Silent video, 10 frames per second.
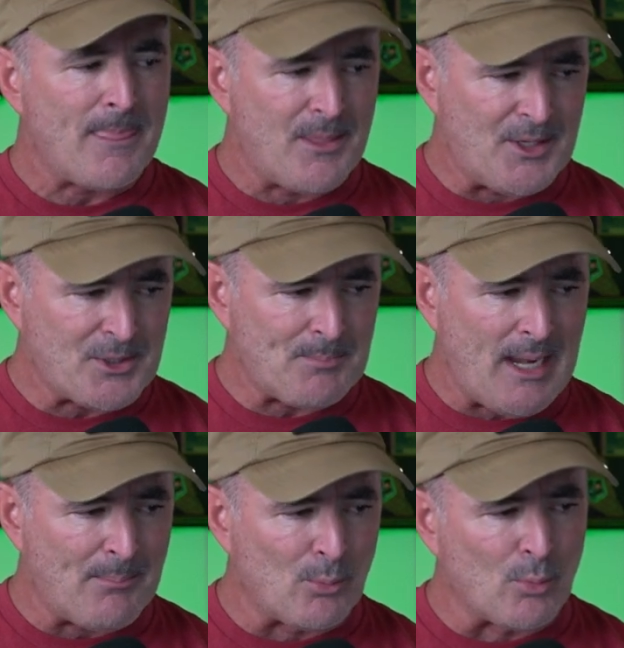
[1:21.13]
This
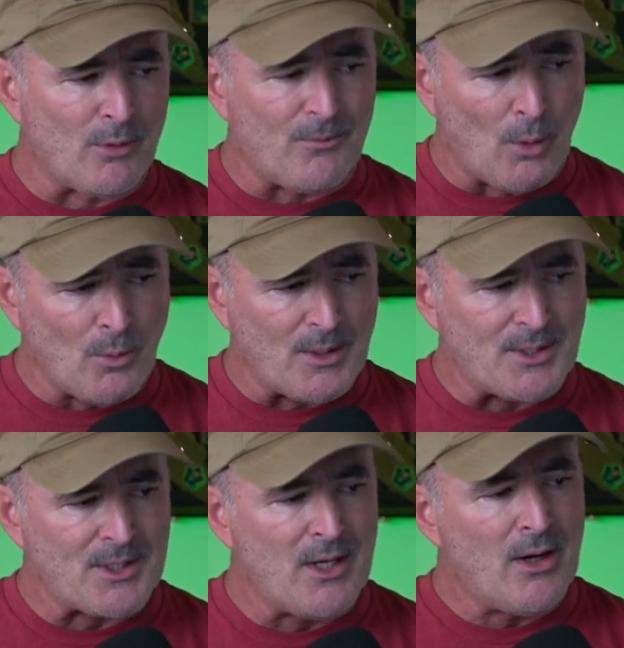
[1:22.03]
paper will
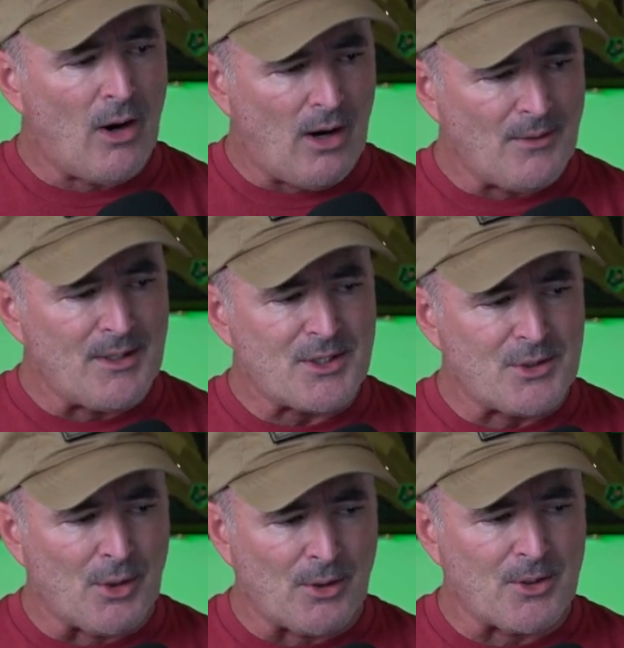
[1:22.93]
focus on this
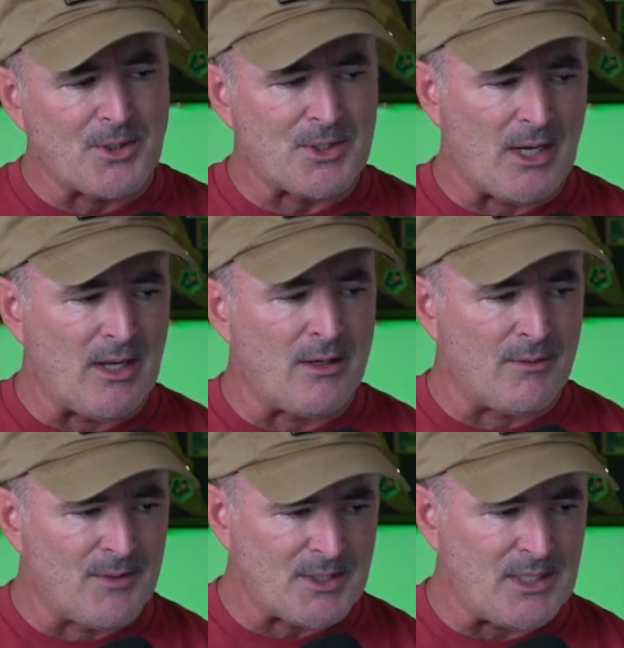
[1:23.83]
darker side
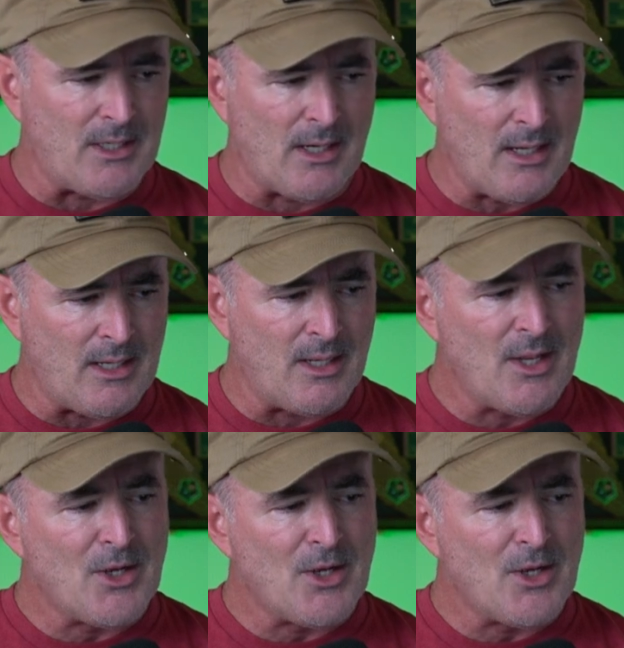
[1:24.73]
of the CIA,